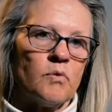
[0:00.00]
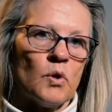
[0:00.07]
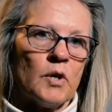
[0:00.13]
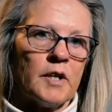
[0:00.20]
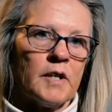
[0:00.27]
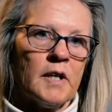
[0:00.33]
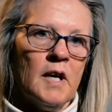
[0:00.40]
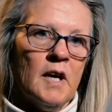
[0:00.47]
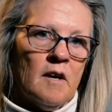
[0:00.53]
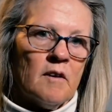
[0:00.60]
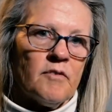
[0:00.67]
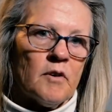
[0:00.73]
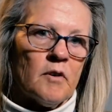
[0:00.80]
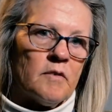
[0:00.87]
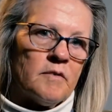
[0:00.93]
work
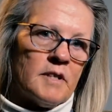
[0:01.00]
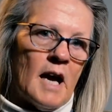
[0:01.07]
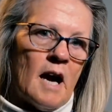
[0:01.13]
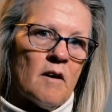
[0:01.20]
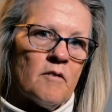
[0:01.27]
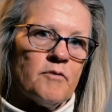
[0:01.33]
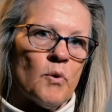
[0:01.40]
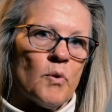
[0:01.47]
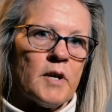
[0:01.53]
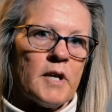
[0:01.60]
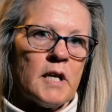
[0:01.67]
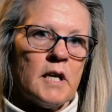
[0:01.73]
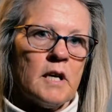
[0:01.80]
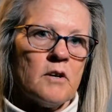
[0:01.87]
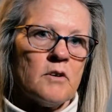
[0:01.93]
for now 40
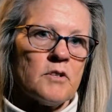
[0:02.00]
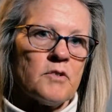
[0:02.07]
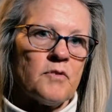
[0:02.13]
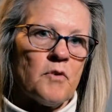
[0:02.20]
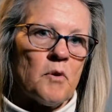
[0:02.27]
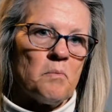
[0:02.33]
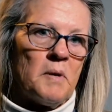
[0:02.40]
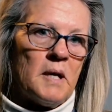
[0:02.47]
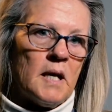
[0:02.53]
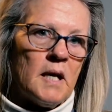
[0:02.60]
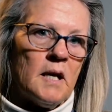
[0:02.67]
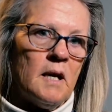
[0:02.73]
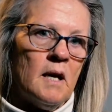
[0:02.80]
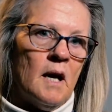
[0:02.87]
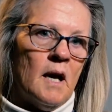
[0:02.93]
years for
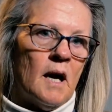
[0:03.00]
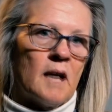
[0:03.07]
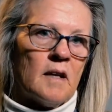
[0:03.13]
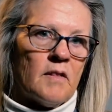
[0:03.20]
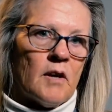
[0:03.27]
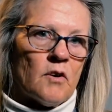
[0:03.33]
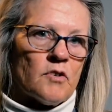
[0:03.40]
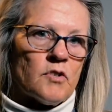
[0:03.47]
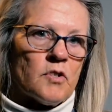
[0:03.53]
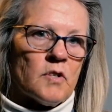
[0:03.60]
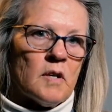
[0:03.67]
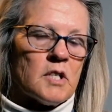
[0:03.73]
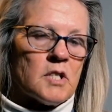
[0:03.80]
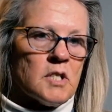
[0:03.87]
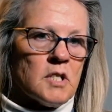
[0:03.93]
me. There's
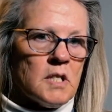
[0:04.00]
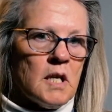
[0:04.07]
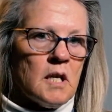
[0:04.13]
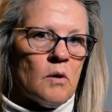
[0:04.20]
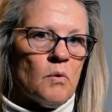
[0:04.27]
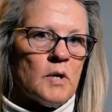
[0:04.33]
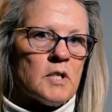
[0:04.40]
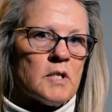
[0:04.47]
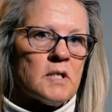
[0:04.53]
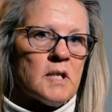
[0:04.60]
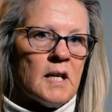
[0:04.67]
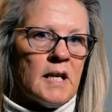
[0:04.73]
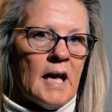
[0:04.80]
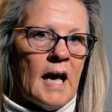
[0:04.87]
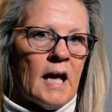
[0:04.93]
the sequence
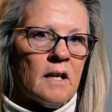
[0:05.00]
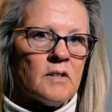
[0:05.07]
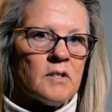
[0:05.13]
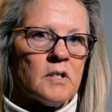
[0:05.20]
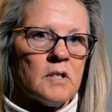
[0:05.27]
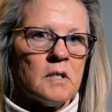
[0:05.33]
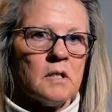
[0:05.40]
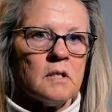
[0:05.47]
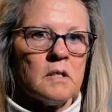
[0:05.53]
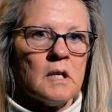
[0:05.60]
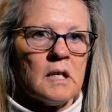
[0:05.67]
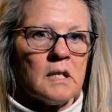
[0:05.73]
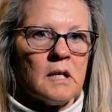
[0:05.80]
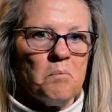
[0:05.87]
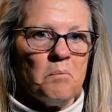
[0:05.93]
analysis
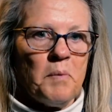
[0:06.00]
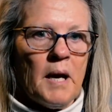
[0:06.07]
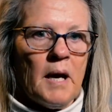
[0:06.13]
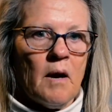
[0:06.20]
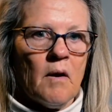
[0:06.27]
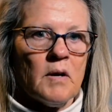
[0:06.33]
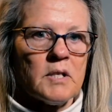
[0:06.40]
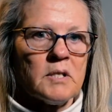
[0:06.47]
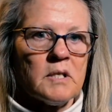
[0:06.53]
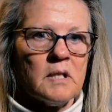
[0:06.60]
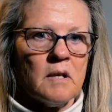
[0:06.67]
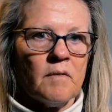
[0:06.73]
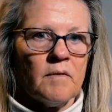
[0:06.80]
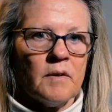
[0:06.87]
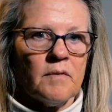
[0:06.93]
and
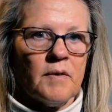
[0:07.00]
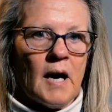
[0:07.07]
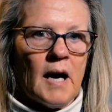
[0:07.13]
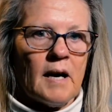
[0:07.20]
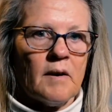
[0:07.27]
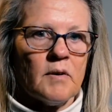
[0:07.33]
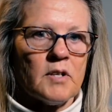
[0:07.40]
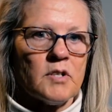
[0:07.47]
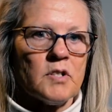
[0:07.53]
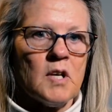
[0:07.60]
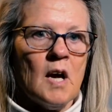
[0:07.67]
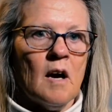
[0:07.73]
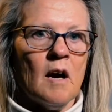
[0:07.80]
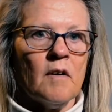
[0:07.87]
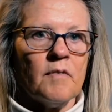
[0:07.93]
comparison of the virus
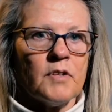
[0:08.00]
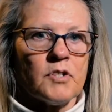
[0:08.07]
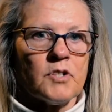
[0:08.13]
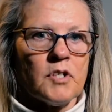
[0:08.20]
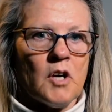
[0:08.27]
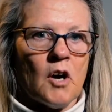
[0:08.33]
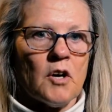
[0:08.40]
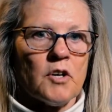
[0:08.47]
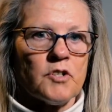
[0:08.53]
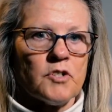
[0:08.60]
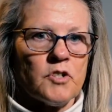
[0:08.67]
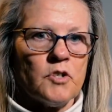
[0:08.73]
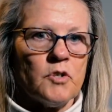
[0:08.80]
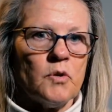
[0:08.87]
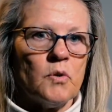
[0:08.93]
of the
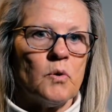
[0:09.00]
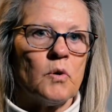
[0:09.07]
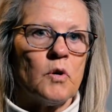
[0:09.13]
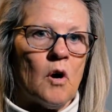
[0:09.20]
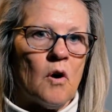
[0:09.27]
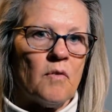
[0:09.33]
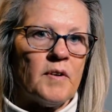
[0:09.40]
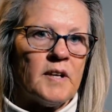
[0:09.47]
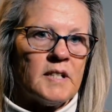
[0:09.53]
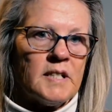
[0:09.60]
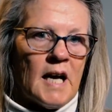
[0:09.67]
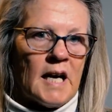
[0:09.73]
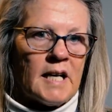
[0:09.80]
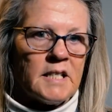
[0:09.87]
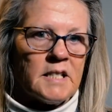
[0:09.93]
SARS-2
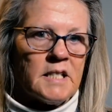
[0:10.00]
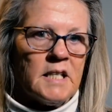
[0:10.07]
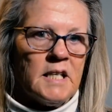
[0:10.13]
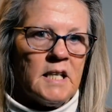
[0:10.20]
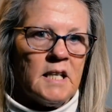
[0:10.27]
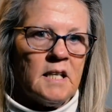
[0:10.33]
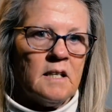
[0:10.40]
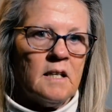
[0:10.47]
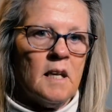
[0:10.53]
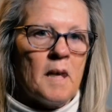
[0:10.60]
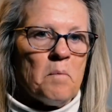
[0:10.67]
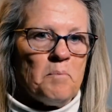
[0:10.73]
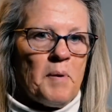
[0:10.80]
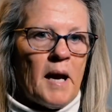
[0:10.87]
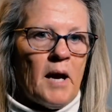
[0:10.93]
COVID-19
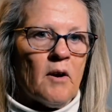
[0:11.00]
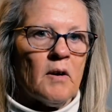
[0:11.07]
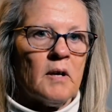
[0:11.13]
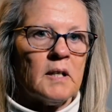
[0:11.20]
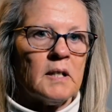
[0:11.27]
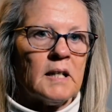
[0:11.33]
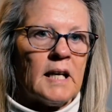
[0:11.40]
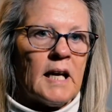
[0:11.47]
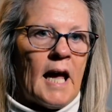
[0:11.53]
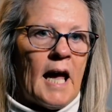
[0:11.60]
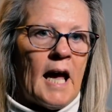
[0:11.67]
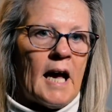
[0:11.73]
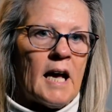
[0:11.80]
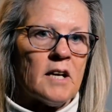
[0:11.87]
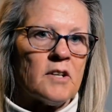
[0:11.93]
apparently
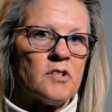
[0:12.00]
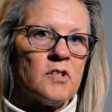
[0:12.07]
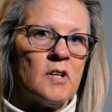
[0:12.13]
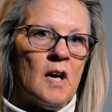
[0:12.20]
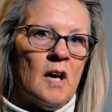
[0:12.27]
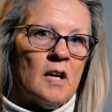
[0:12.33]
has